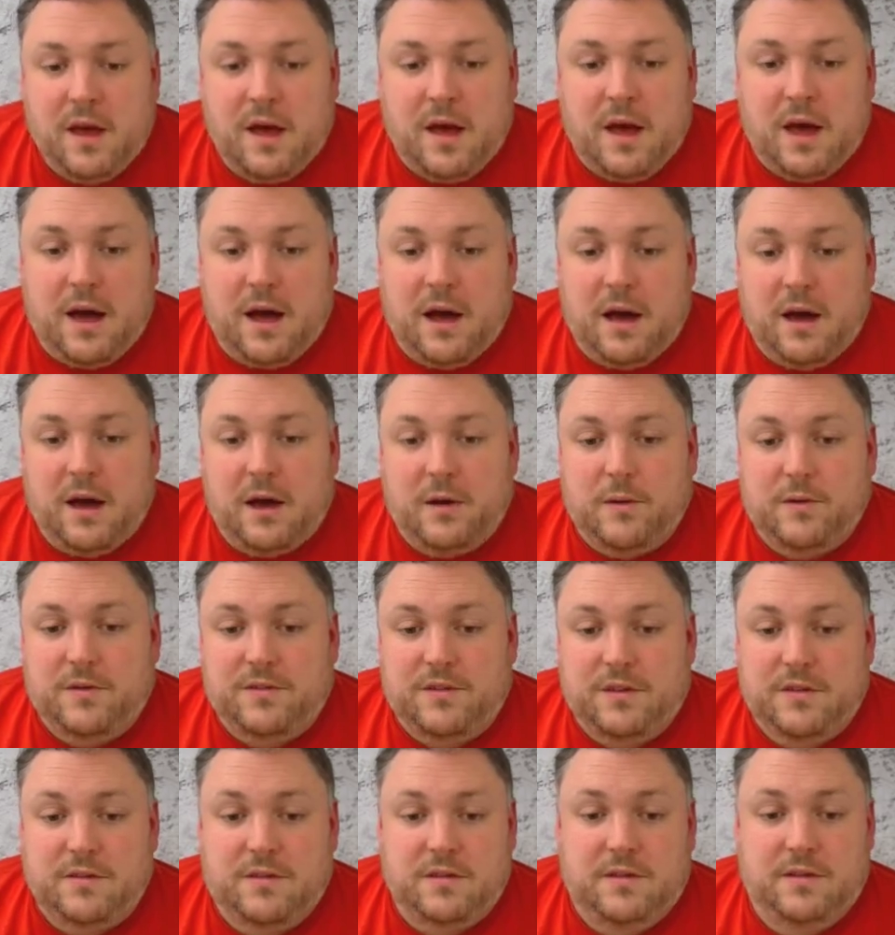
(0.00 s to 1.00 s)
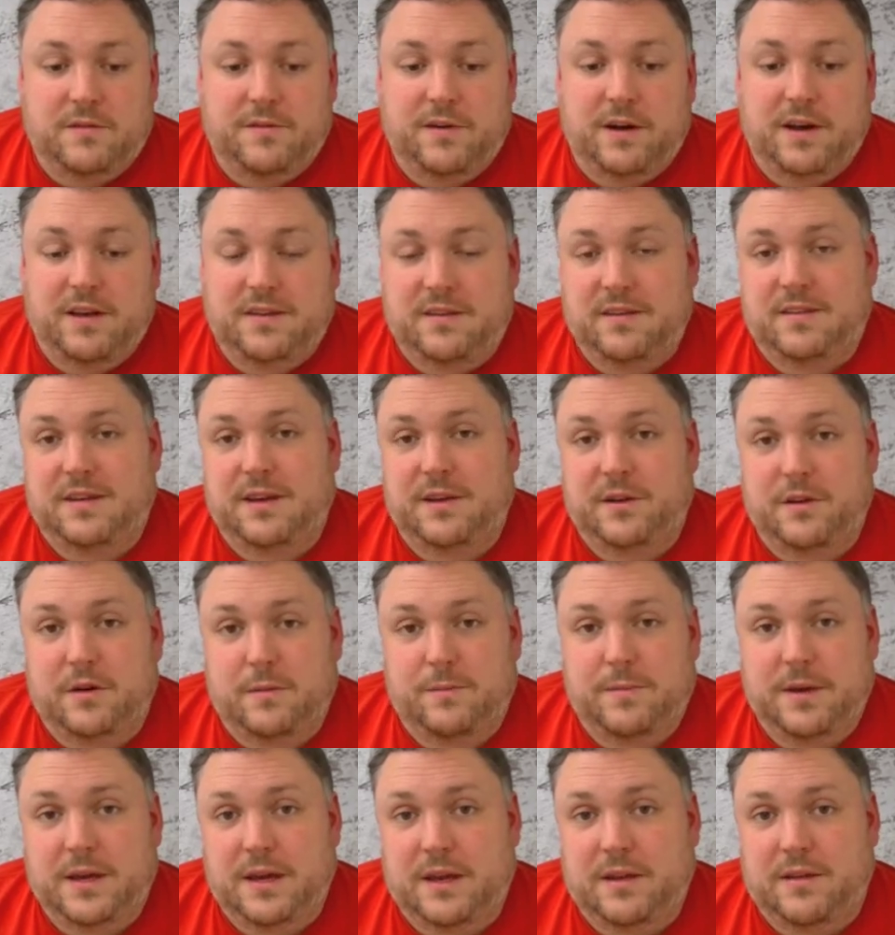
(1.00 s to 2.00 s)
Uh, also, the devices had not
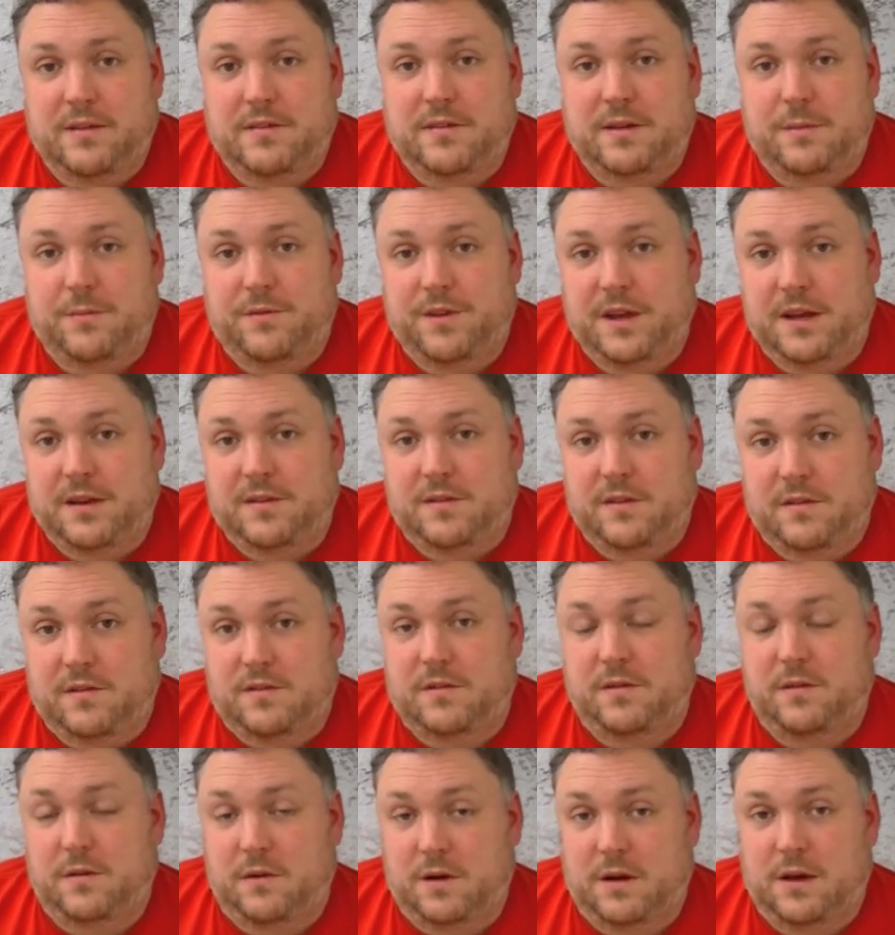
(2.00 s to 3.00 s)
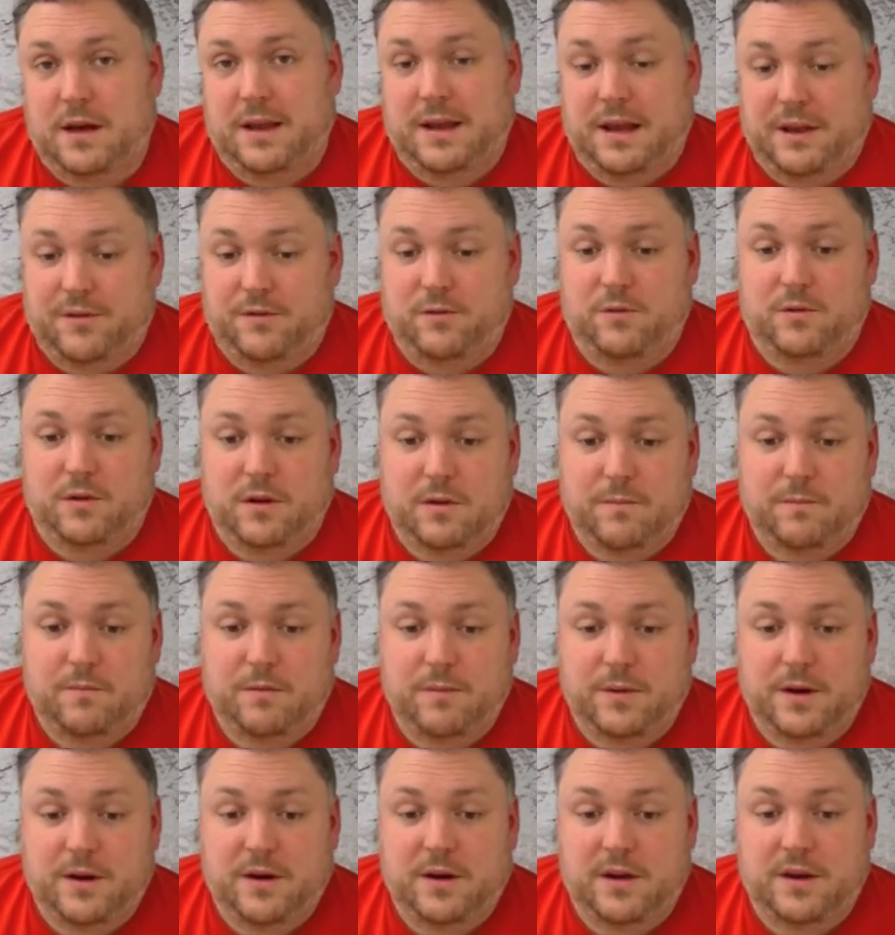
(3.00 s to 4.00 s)
been subjected to uh, an actual
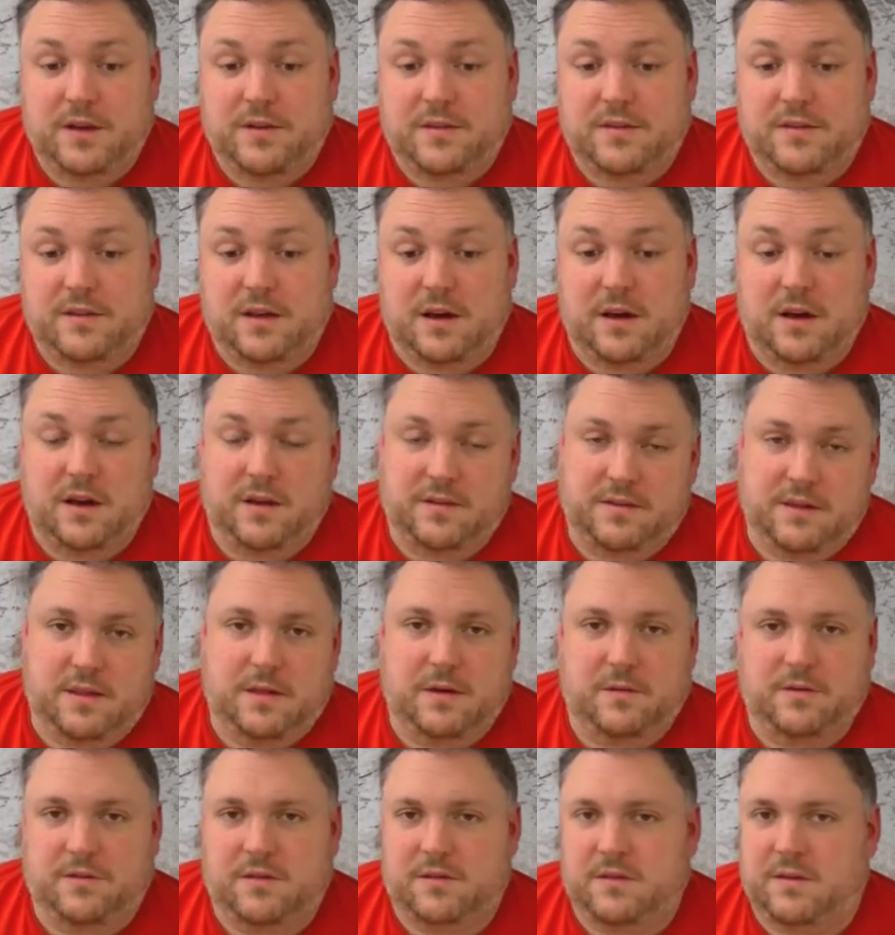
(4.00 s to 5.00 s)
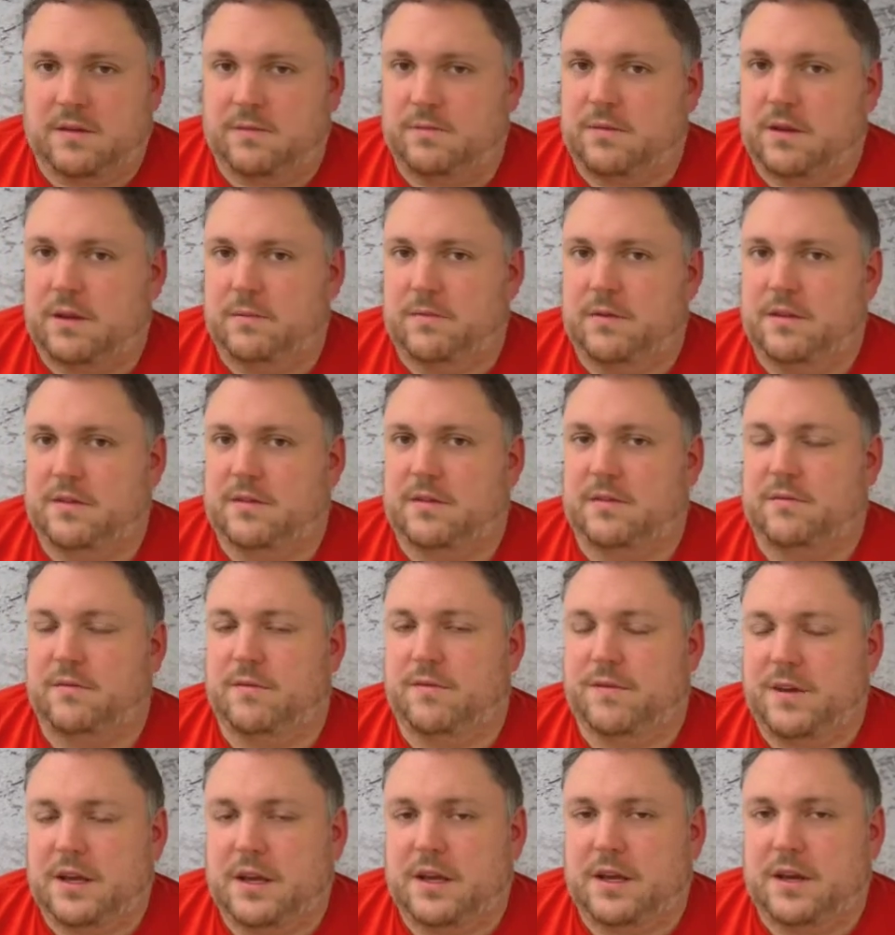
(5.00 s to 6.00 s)
compromise, uh, so they were just
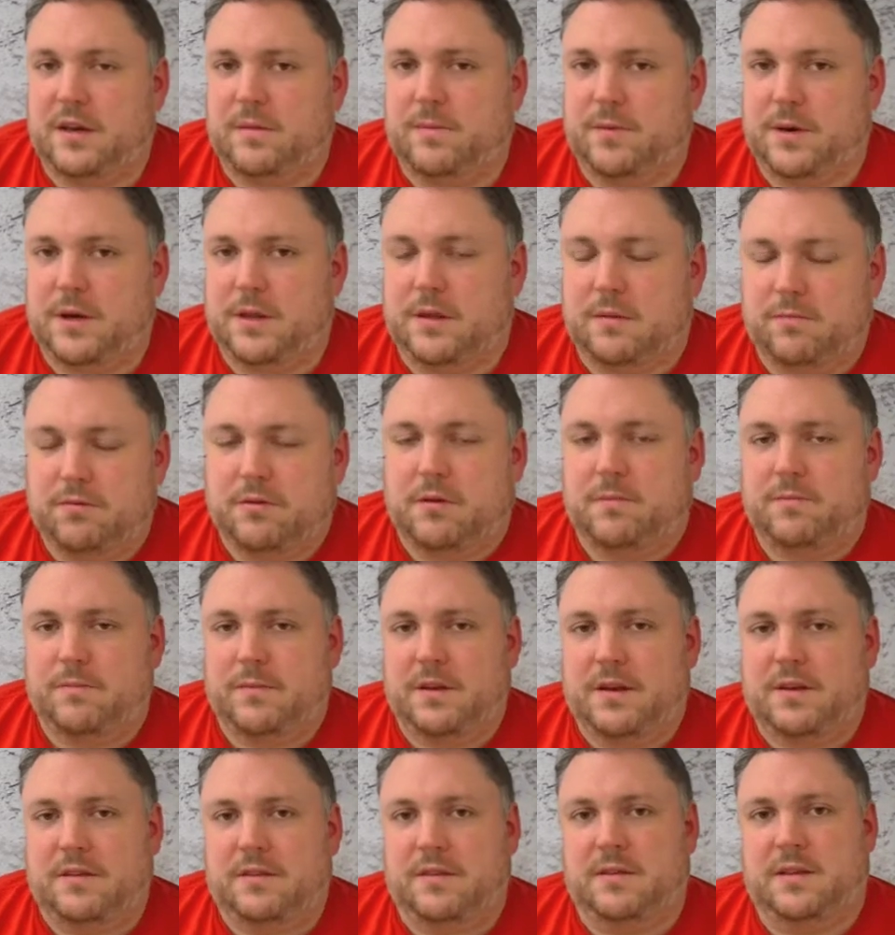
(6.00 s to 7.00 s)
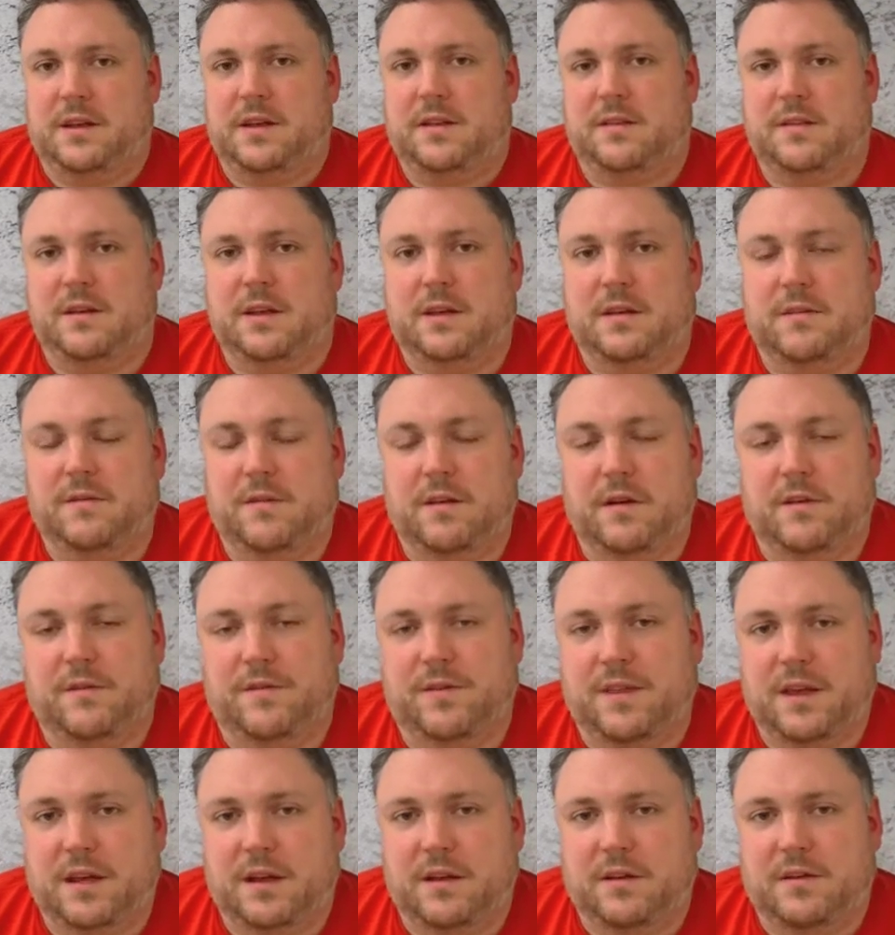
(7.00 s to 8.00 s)
misconfigured, but the problem is, is the internet
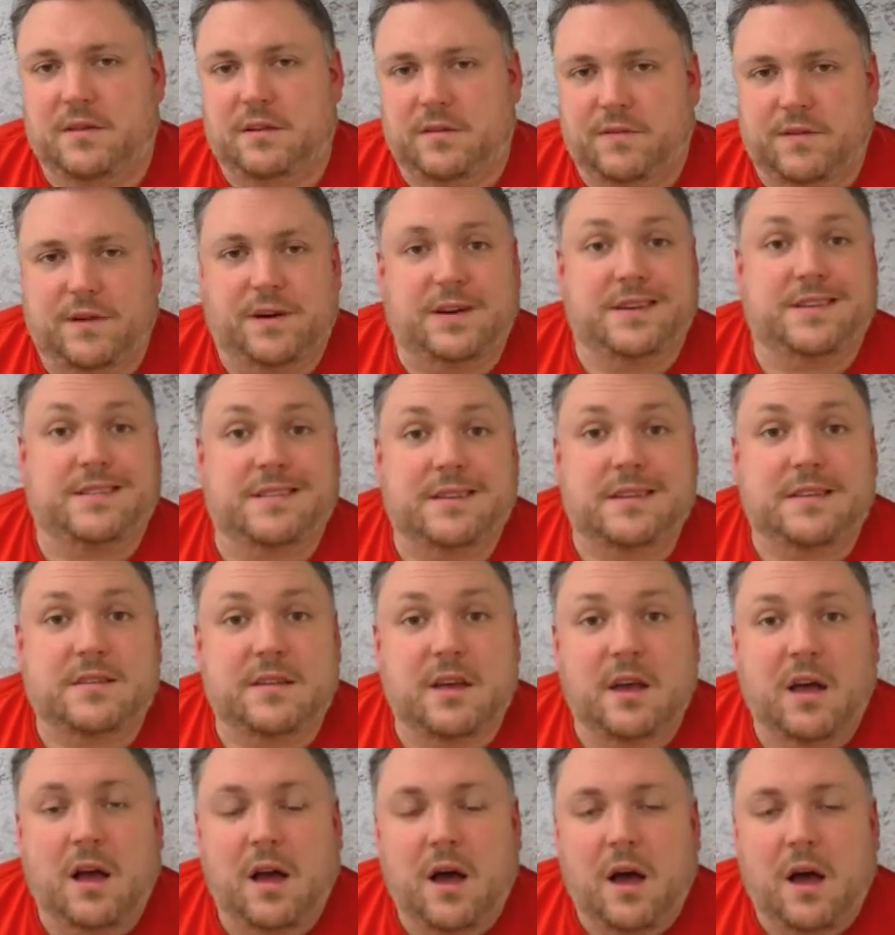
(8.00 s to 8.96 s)
Thing devices